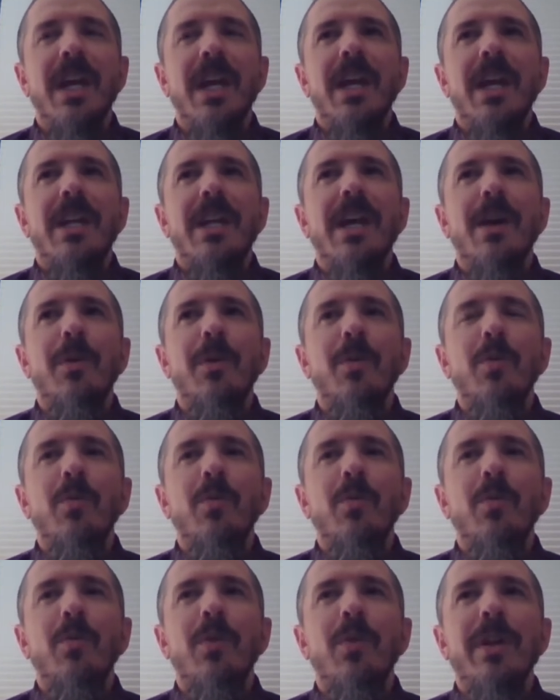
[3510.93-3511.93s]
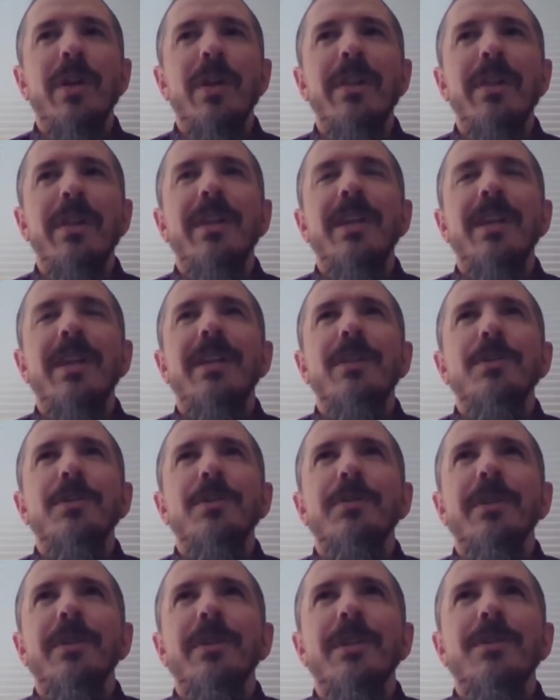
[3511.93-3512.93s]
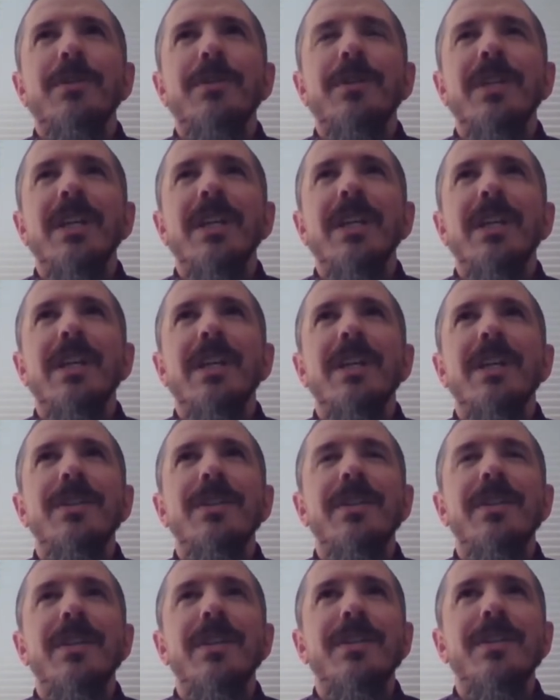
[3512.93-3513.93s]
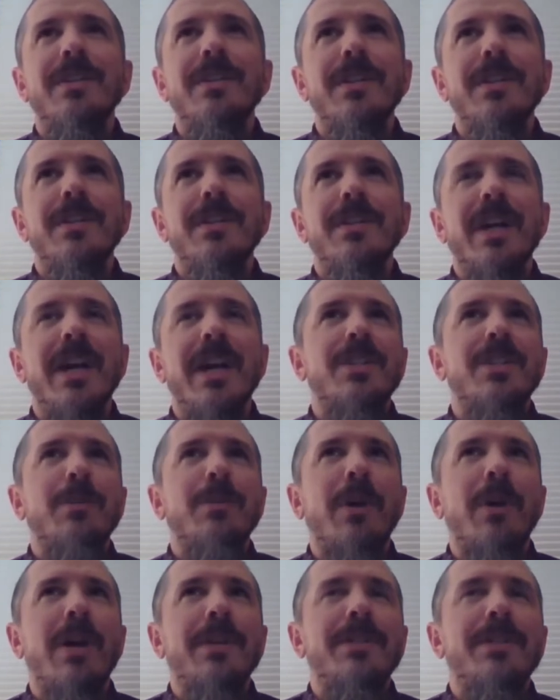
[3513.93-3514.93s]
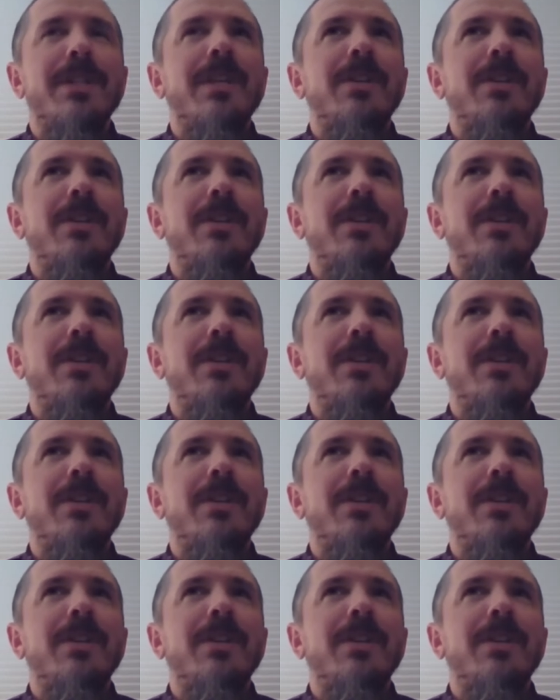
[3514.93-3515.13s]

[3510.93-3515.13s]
Now, one thing that was really interesting is this this isopod C.